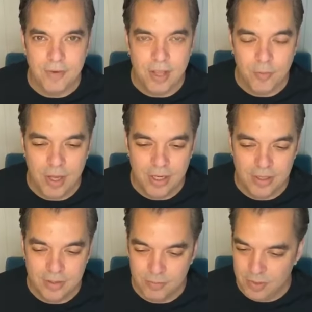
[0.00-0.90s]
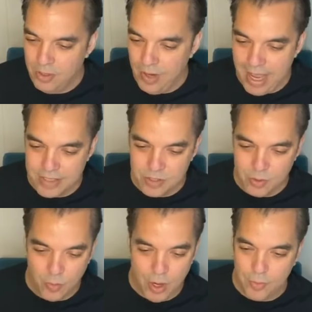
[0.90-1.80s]
or they want to, you know, add
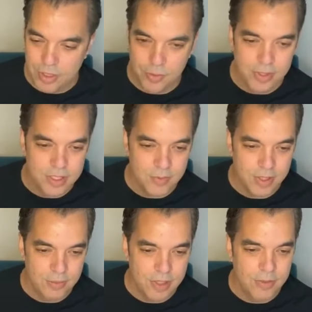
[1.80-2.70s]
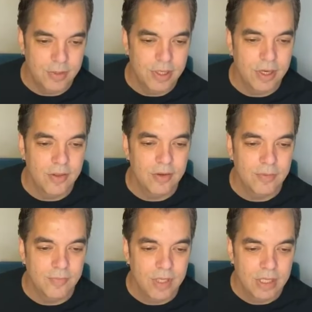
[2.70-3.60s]
to it while we're doing this, we're going to be doing it
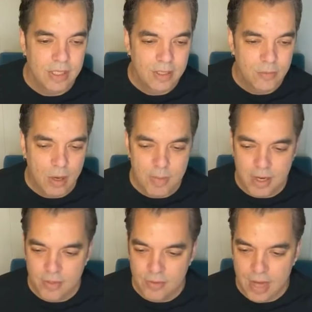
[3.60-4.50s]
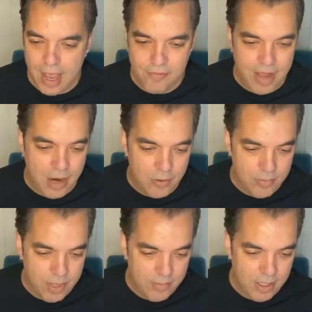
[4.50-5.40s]
another, probably about another half hour
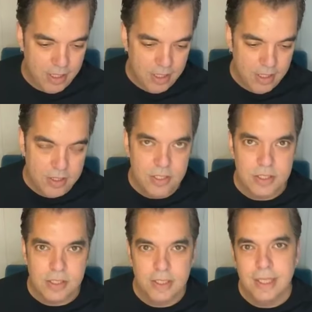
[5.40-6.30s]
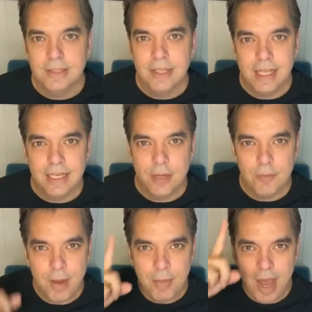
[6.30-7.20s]
maybe. Just click the link in
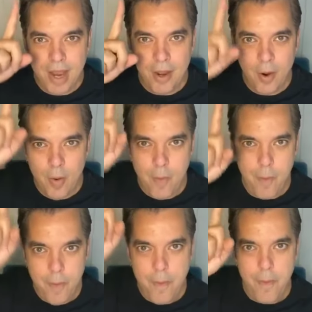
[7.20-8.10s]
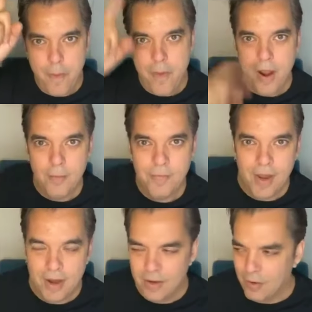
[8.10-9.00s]
my bio up
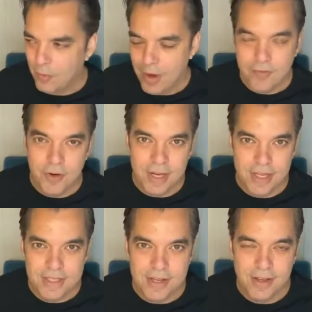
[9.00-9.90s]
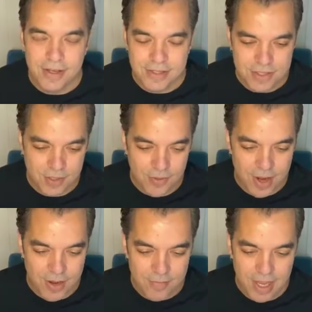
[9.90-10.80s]
there or wherever it is on
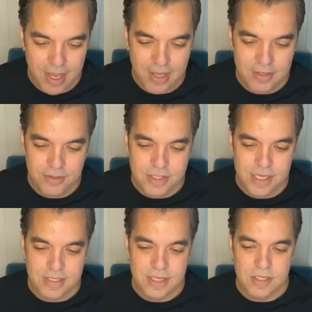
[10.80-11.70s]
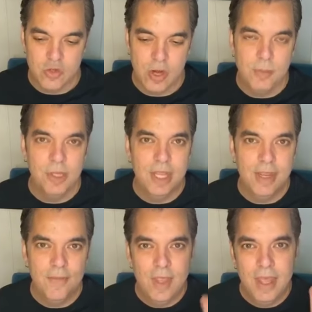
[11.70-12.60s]
Instagram, and you'll see it says
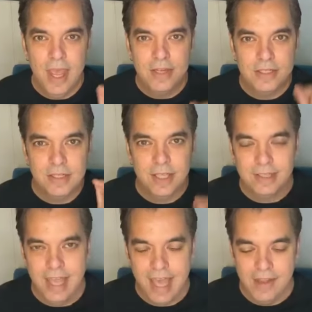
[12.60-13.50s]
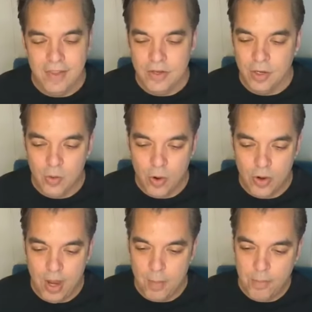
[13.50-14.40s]
Streamily, and just click that, and then you can
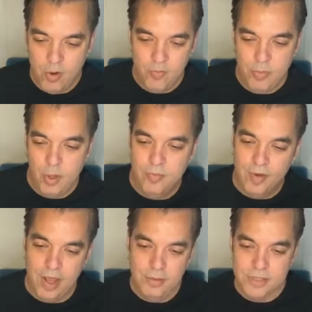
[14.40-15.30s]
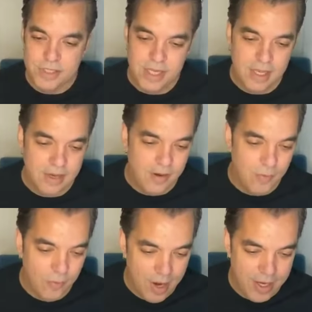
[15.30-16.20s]
order, and poof, poof, I will see it
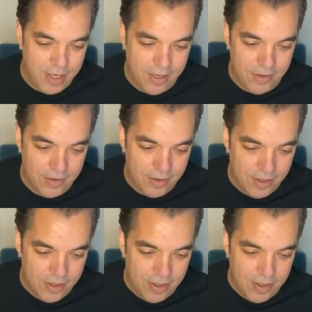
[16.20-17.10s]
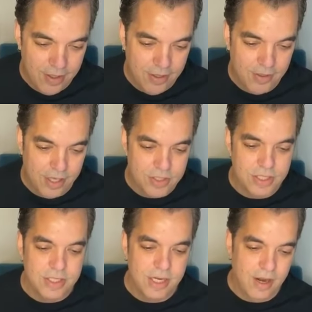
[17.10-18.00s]
right here. Okay,
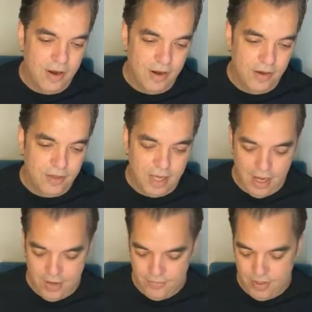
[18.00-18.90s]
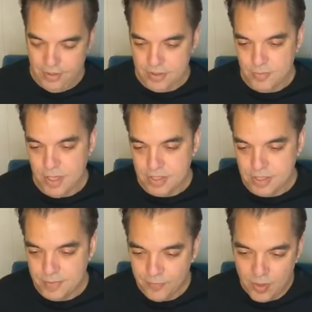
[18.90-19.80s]
just here. Okay, I figured as
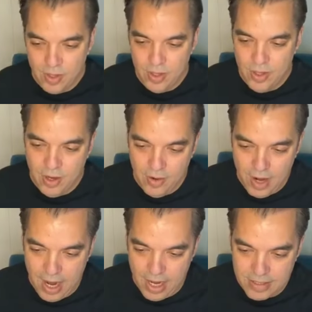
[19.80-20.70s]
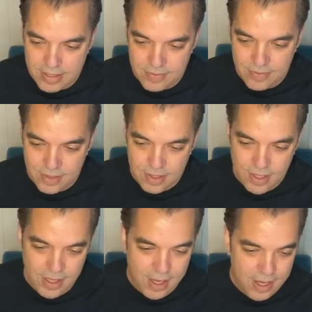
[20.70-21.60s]
much. All right.
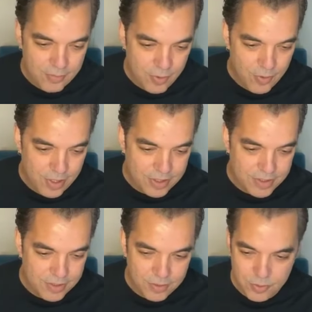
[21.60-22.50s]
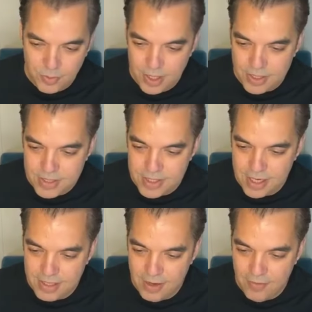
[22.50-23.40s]
I am going to uh,
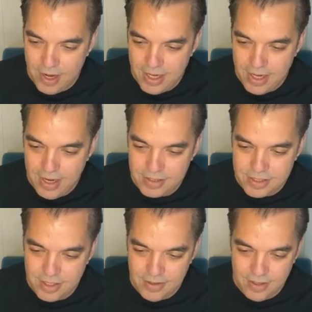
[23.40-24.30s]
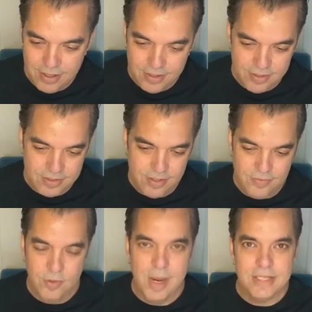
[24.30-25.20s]
sign that right now, Tierra. So
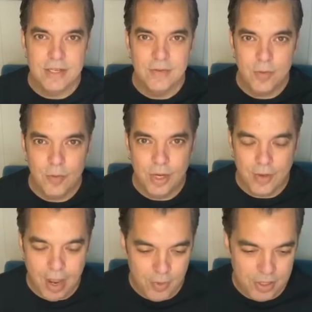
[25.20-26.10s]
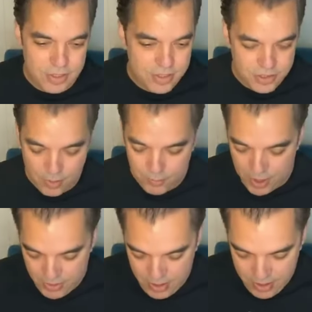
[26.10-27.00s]
for the rest of you, if you want to grab one, just jump
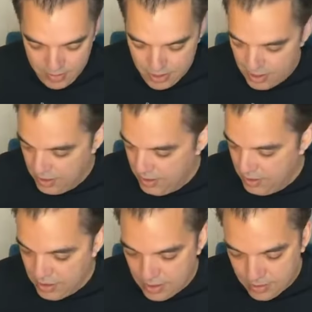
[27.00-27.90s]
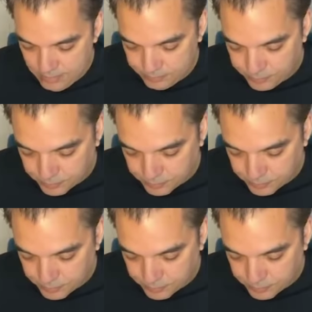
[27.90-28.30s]
on there. Um,